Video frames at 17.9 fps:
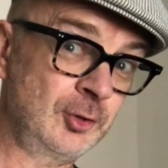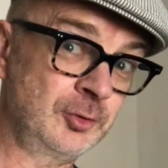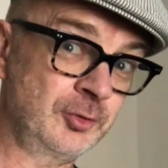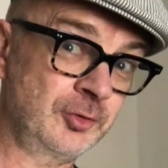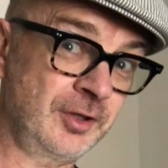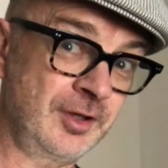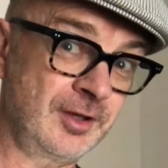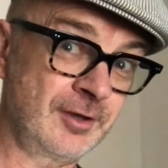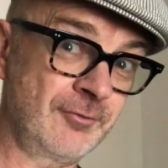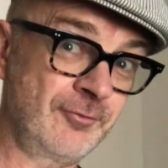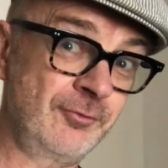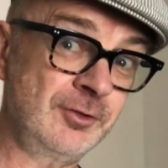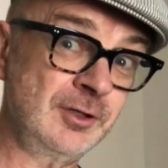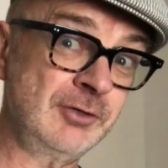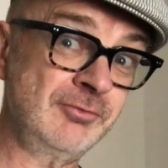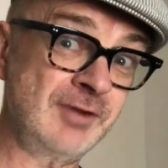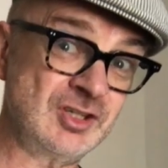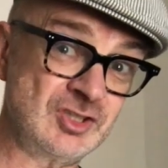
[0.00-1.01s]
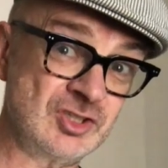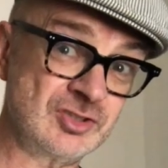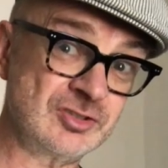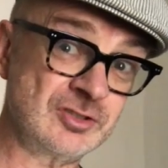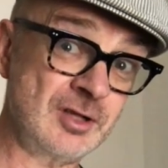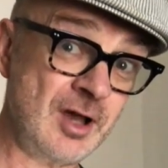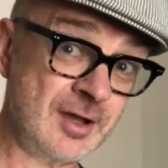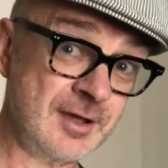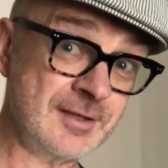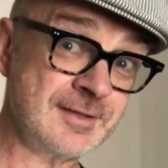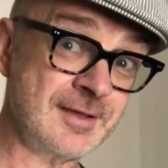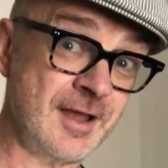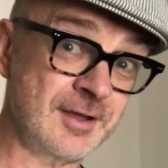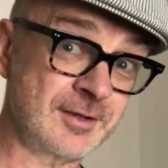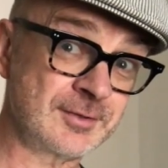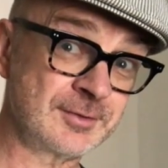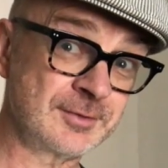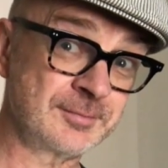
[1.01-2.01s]
looking for a registered
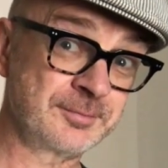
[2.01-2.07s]
architect.